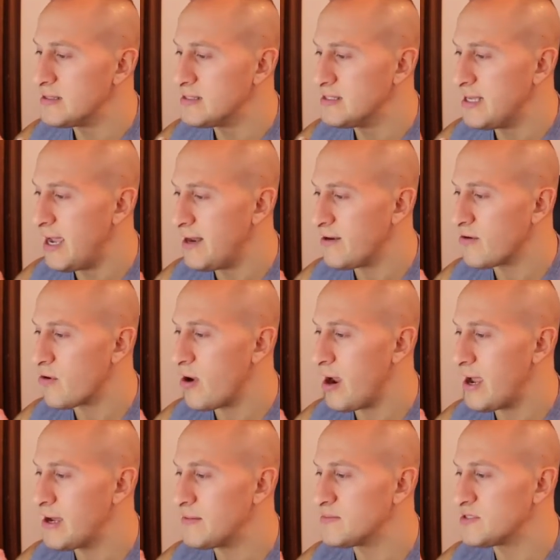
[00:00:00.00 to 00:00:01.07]
10
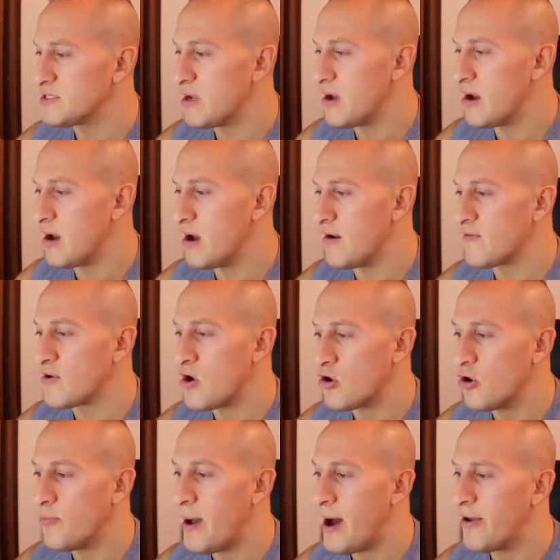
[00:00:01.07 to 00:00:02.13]
grams of
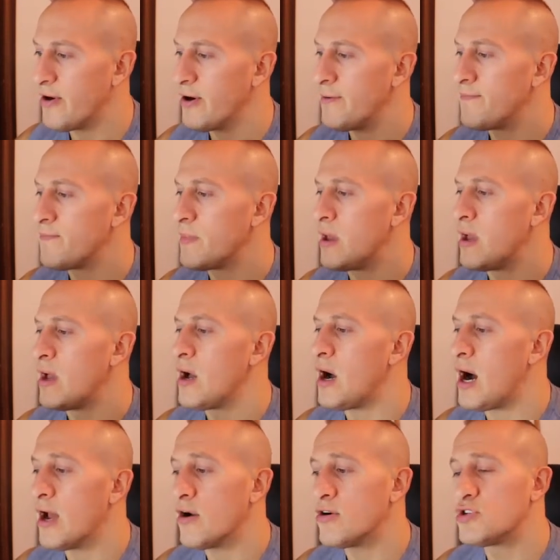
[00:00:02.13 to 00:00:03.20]
cocoa powder,
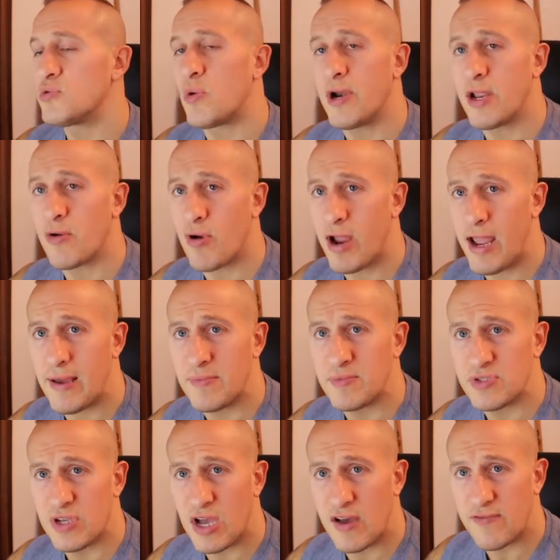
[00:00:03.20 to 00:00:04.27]
120
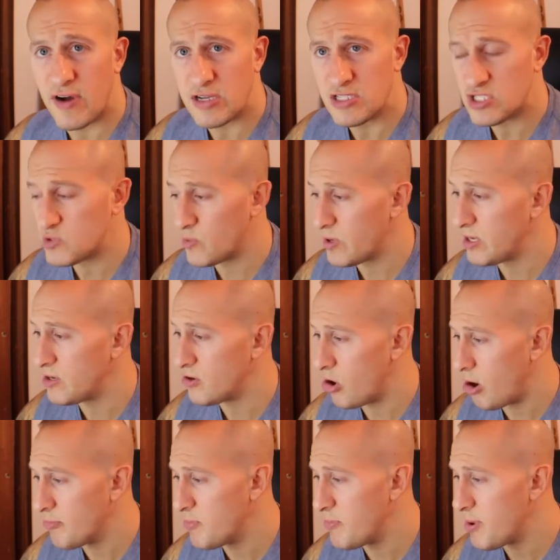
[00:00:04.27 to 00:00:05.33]
grams of unsweetened
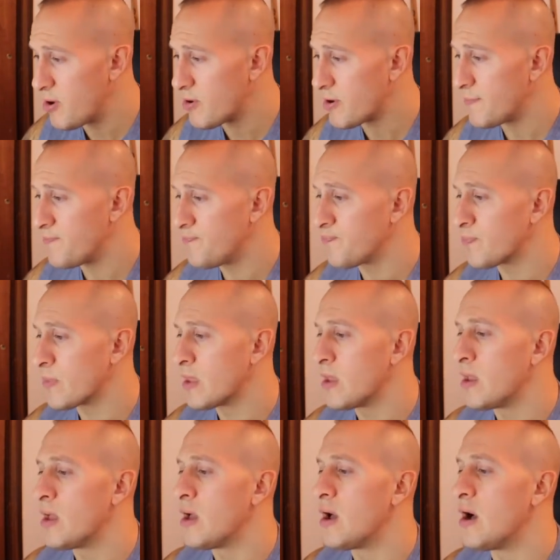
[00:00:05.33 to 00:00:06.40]
almond milk,
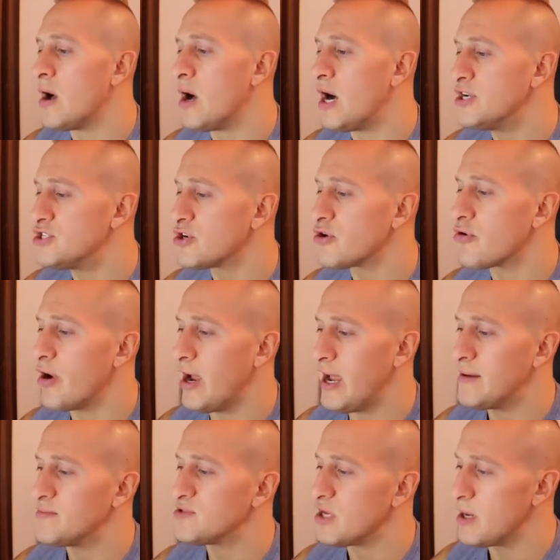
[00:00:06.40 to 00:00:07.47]
100
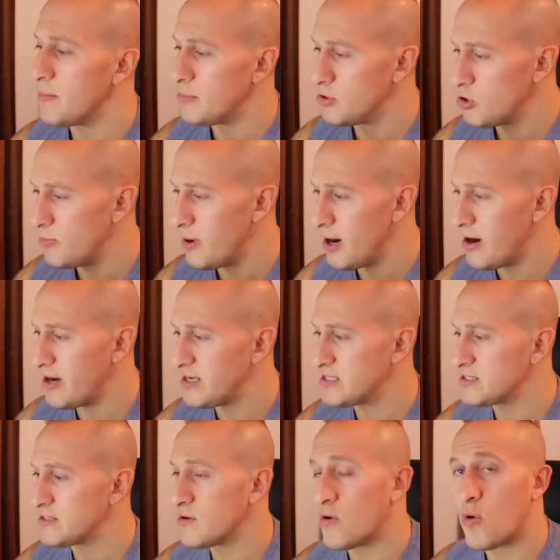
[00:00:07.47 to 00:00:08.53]
grams of
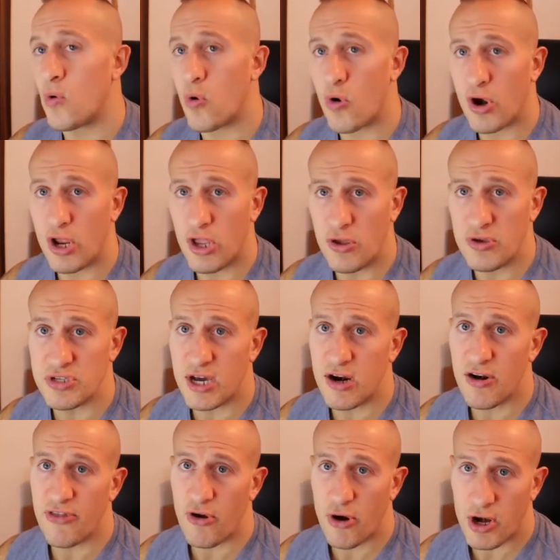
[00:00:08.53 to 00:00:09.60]
blueberries, or you can use
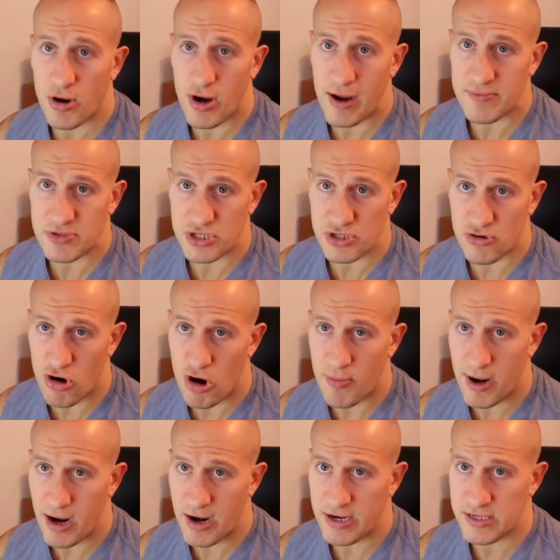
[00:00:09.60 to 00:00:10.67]
130 grams of
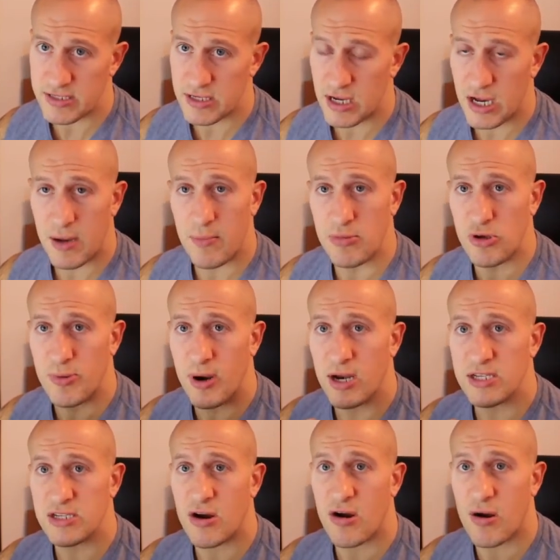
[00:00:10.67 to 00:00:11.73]
strawberries.
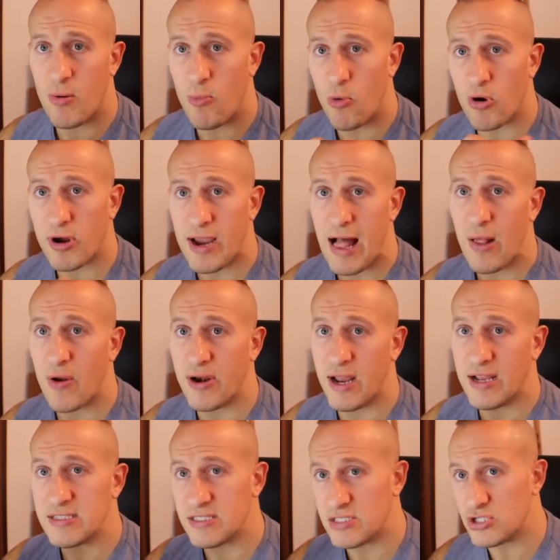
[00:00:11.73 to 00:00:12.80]
Blueberries are more calorie
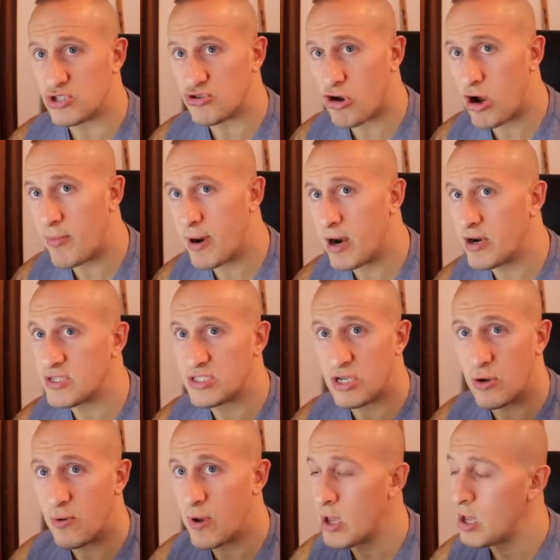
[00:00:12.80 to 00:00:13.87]
dense than strawberries, so